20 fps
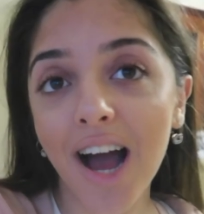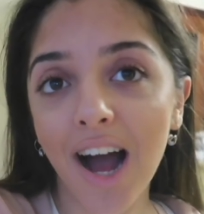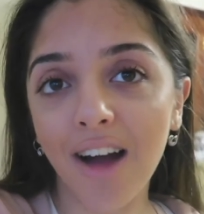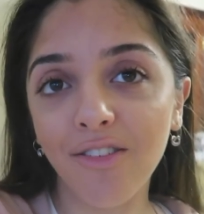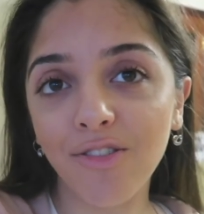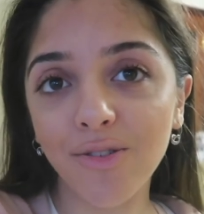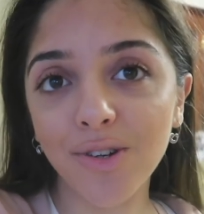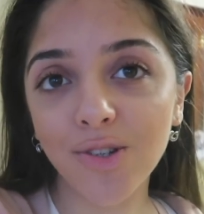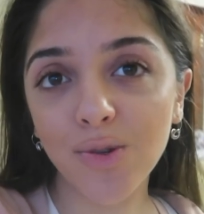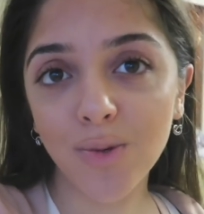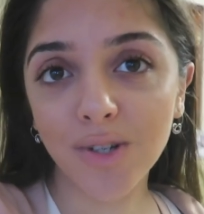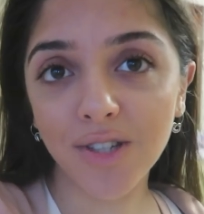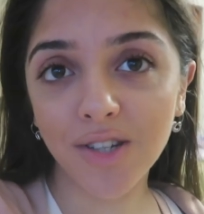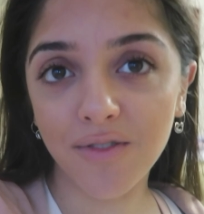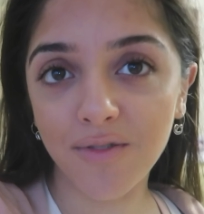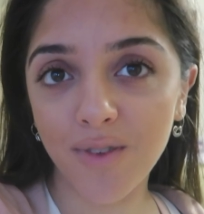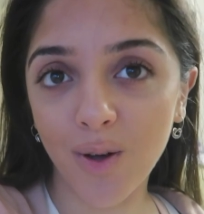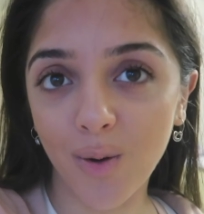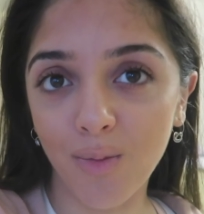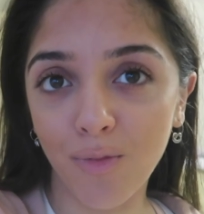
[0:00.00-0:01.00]
I've always wanted
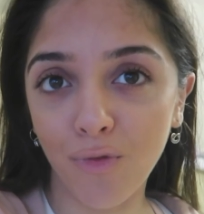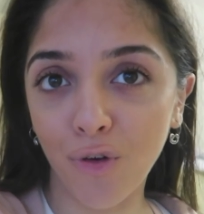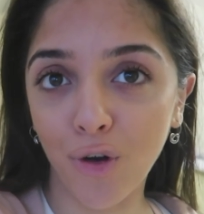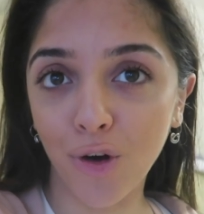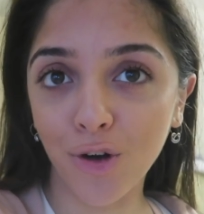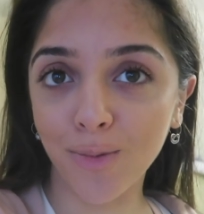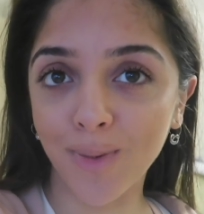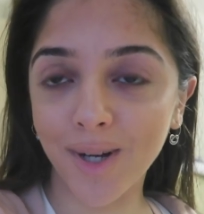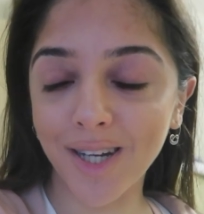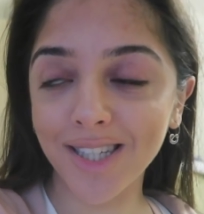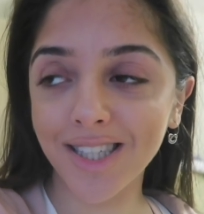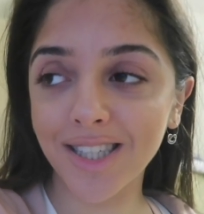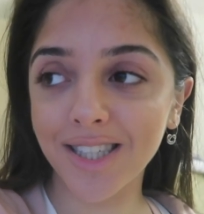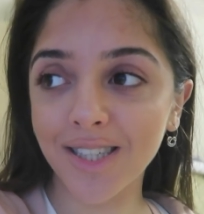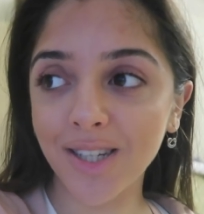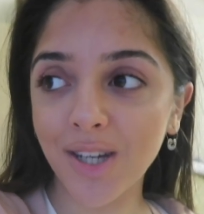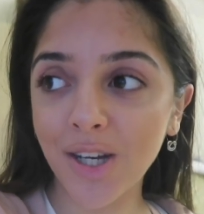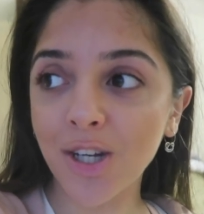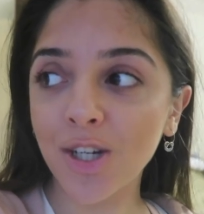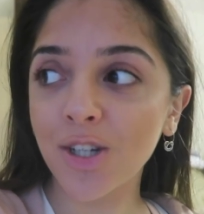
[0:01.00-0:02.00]
to film
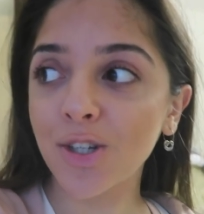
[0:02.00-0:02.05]
Vlogmas.